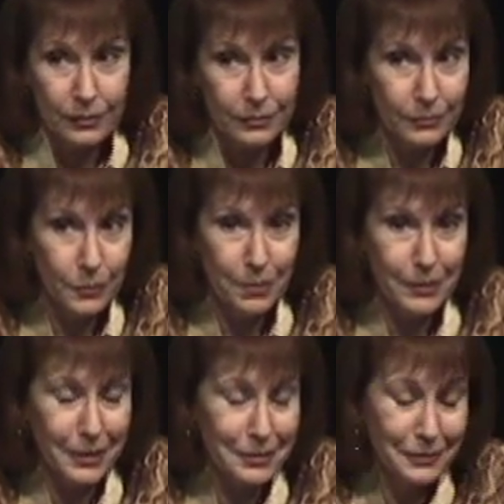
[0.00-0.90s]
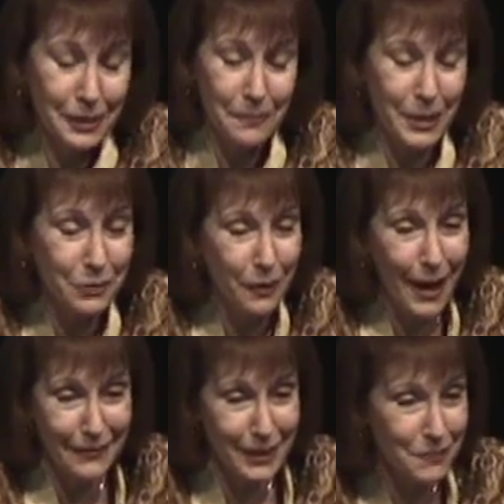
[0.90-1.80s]
well, Rupert doesn't let me
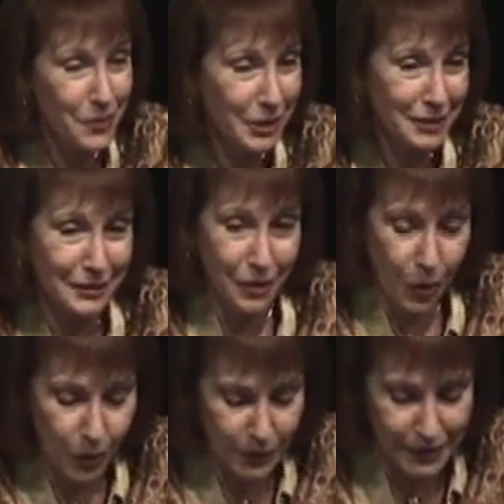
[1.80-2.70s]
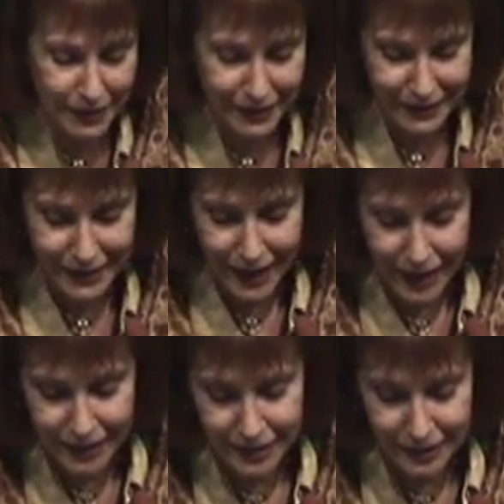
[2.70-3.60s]
drive anymore because I always get into
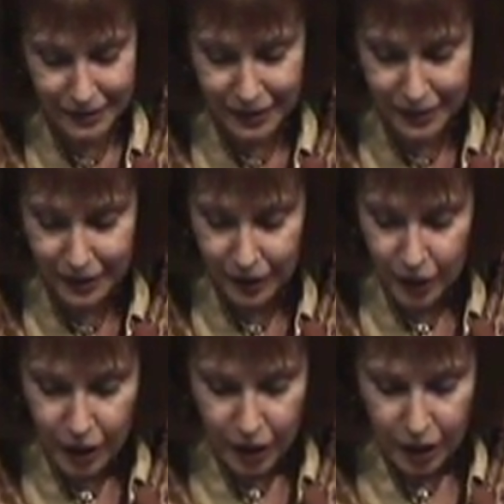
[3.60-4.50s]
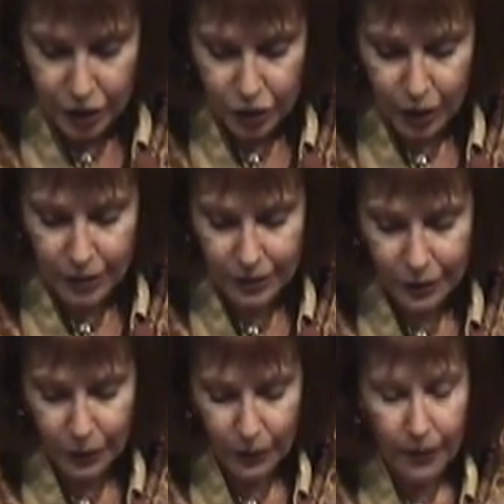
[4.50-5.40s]
accidents. She
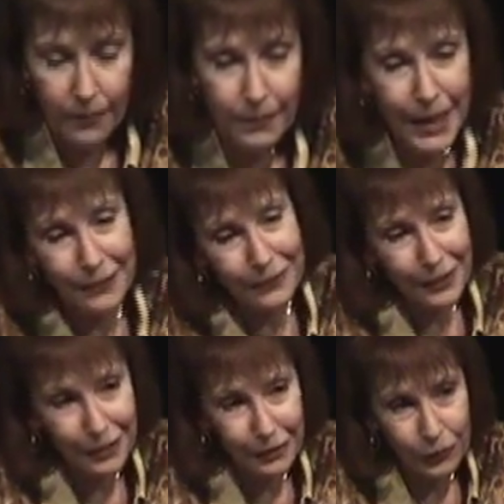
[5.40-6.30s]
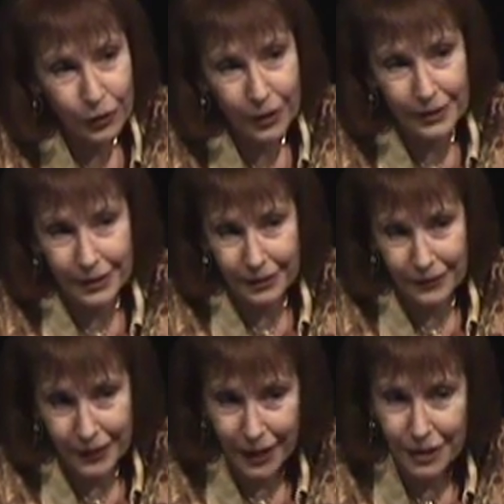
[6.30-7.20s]
also made fun of her
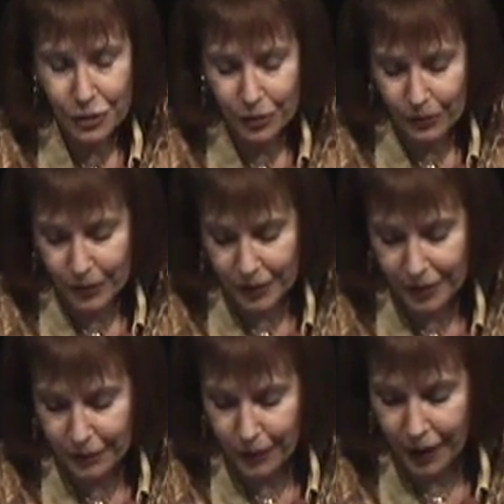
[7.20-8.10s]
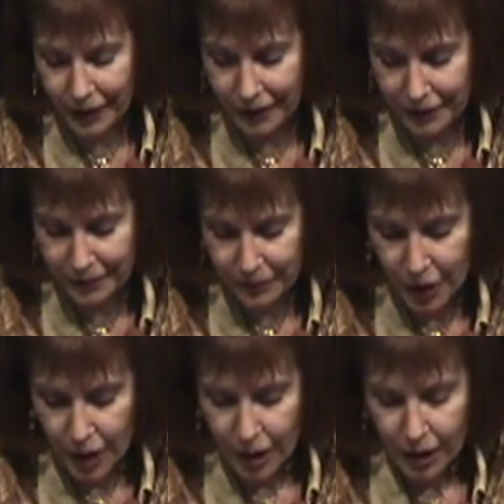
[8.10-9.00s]
identification with the erotic.
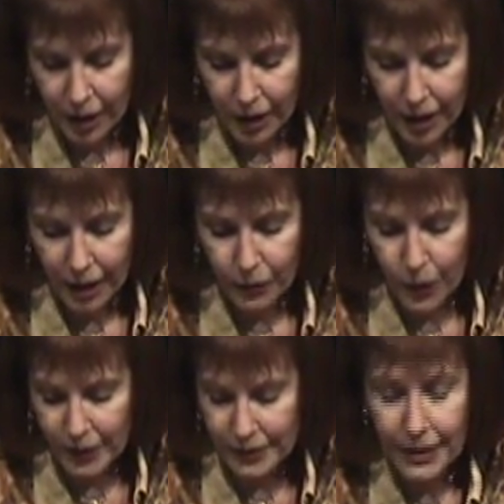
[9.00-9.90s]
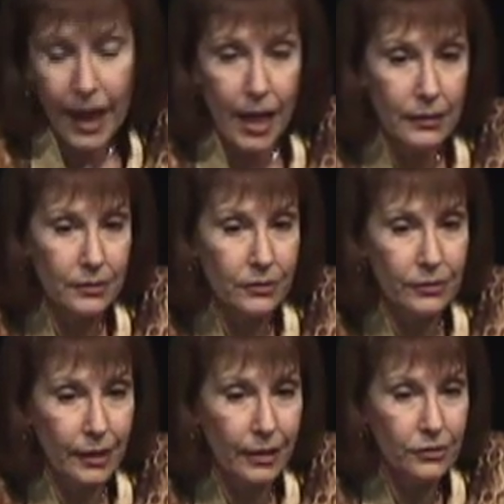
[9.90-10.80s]
I once asked
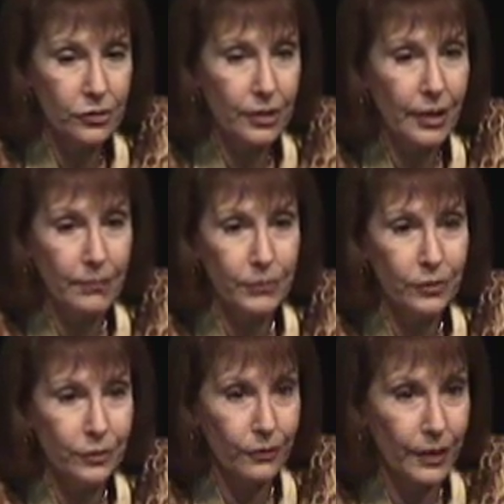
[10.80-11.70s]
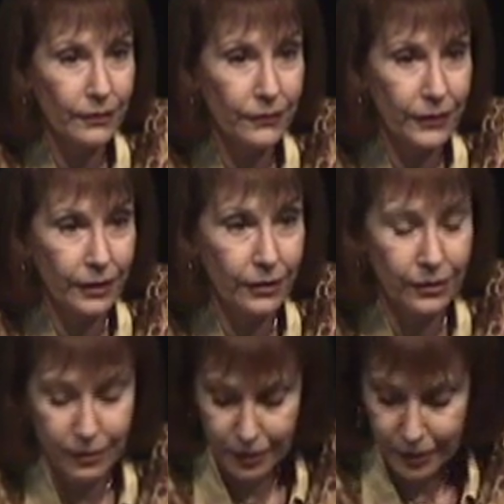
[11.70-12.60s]
her how she kept great
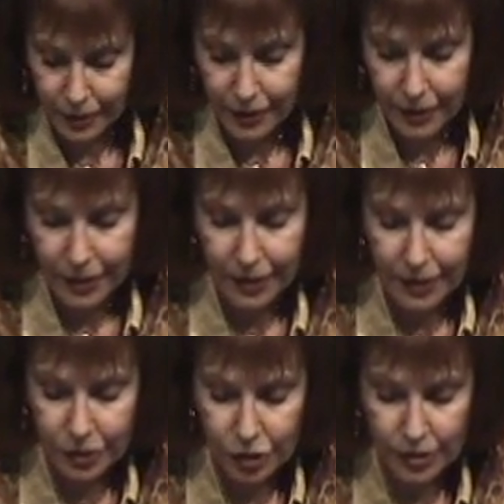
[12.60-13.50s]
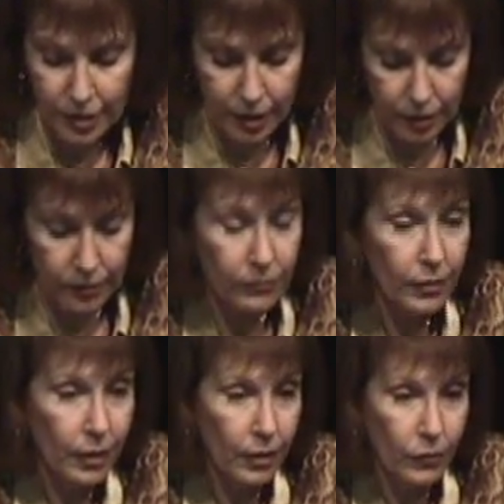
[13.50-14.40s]
figure, and she said,
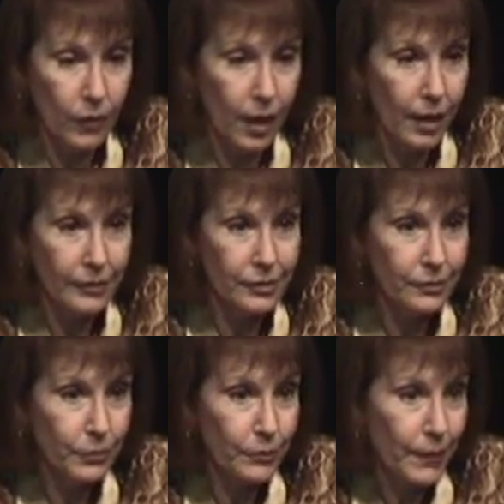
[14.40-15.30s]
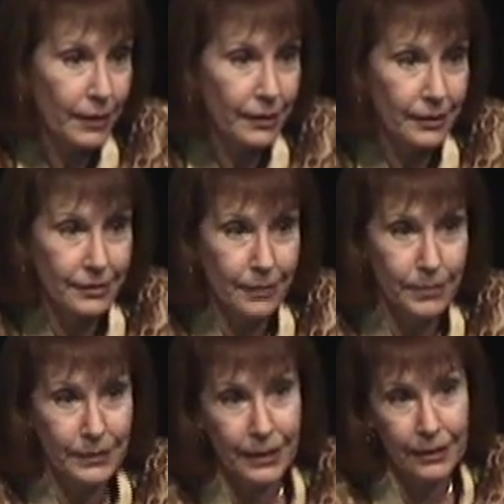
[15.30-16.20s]
oh, I just put my legs
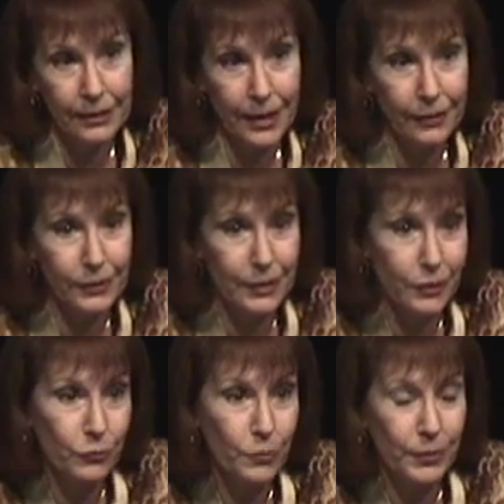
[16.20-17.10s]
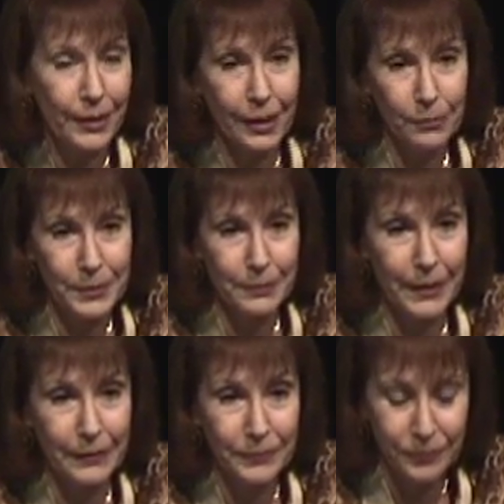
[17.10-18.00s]
up in the air now and then. Rupert helps
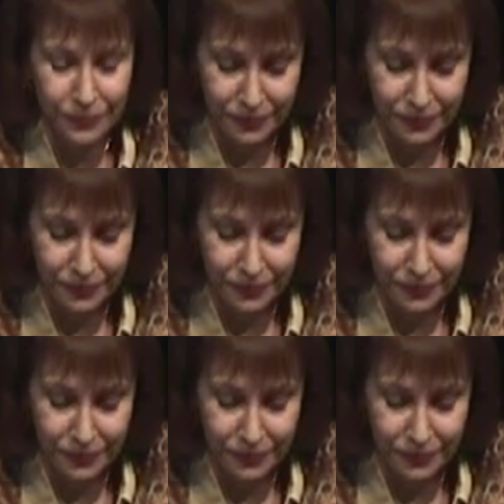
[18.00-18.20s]
me.